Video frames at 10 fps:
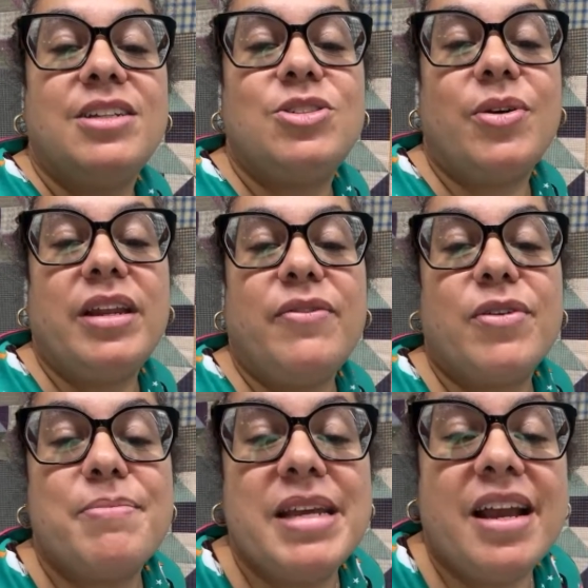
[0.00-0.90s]
Joydy,
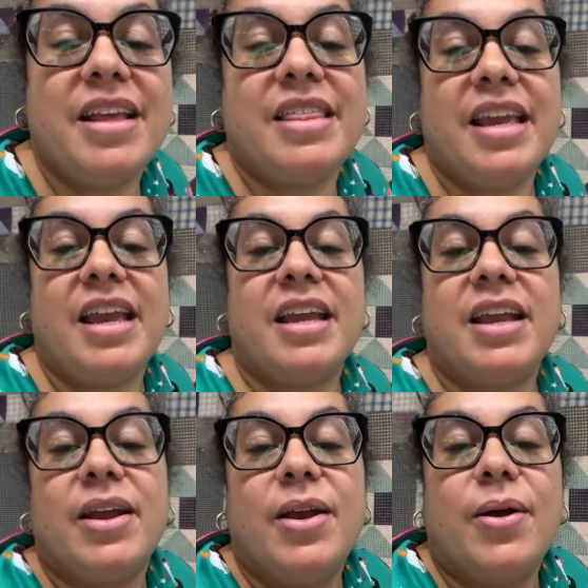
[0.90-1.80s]
for me, I
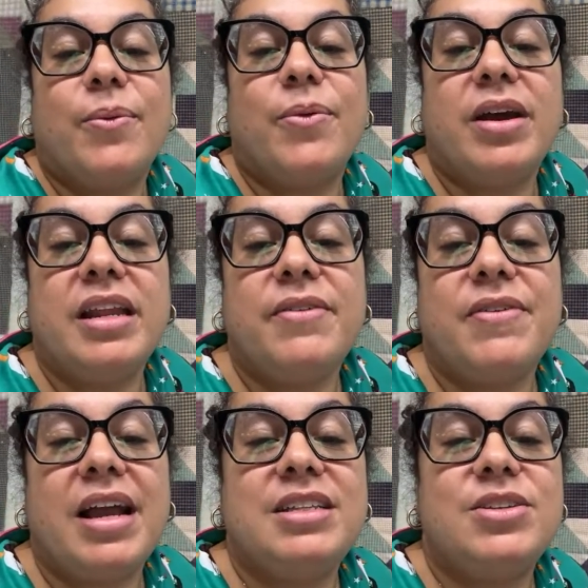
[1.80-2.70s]
think, what if
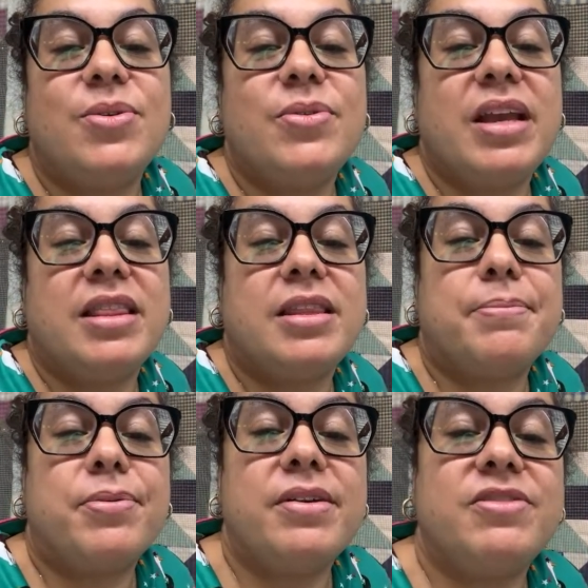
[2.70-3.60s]
I don't get the
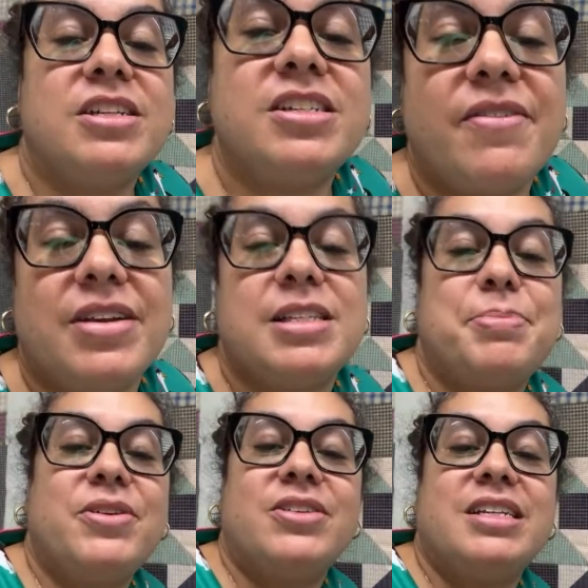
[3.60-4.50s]
privilege of
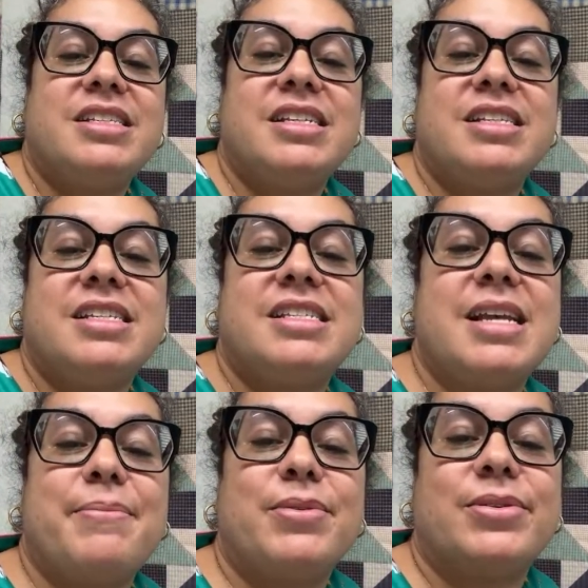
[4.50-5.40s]
experiencing
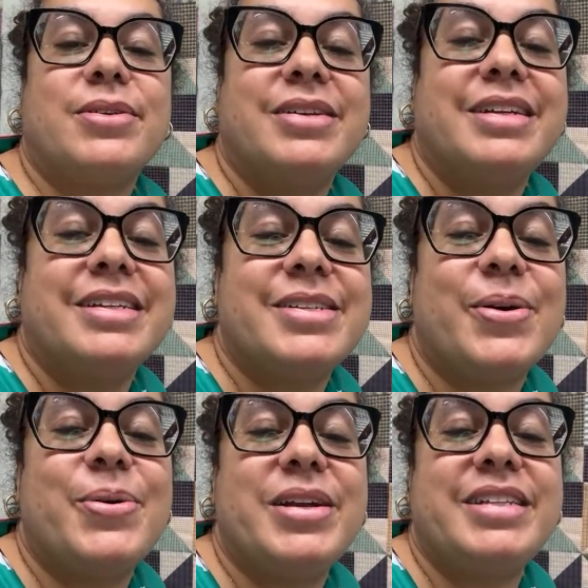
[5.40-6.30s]
December?
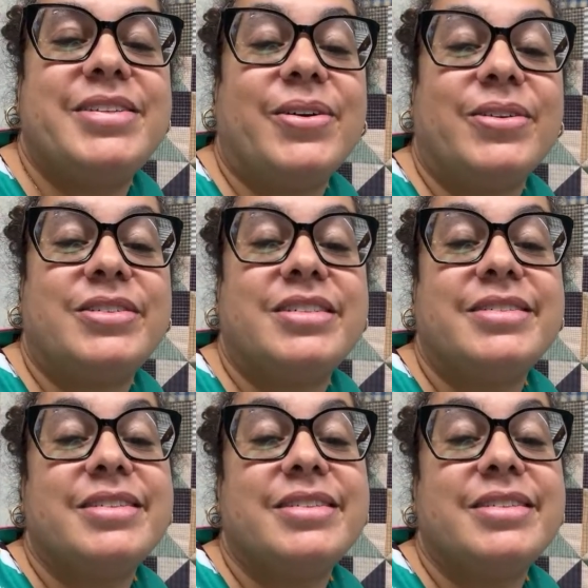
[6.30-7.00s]
So indulge.